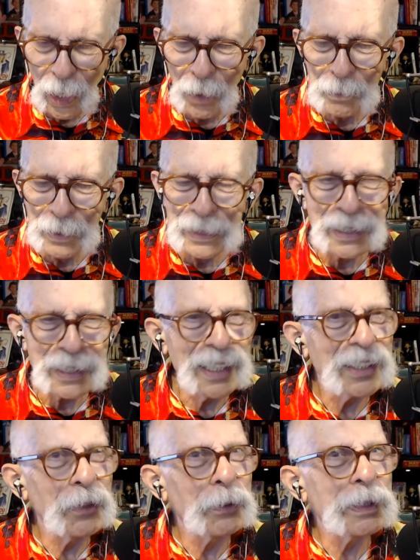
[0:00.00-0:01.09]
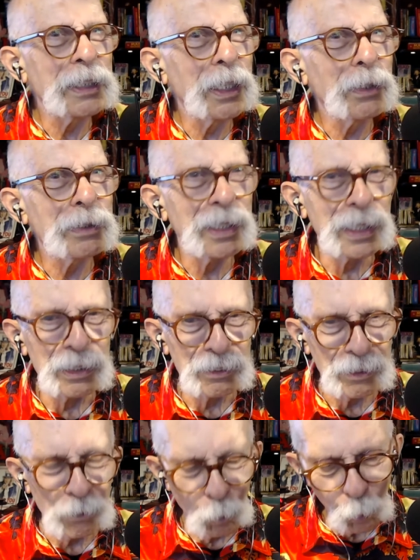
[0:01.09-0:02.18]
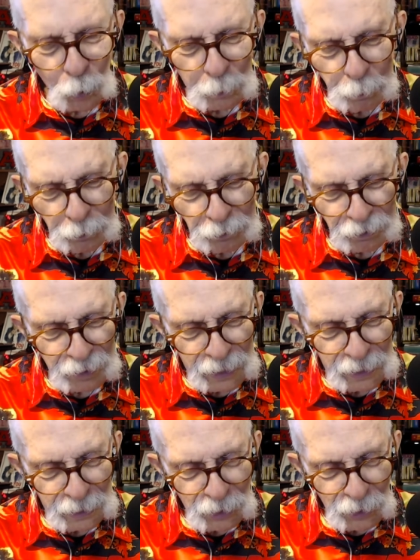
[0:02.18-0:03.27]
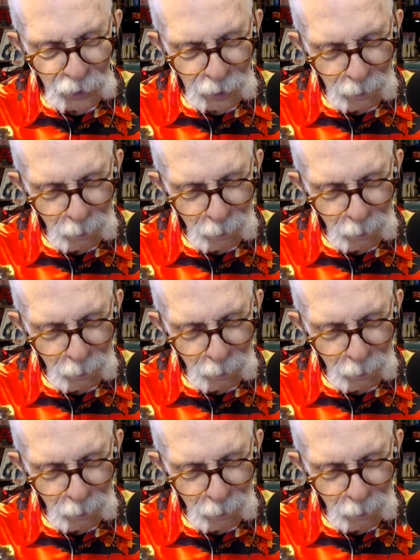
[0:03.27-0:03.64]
my God, who would know this? What percentage?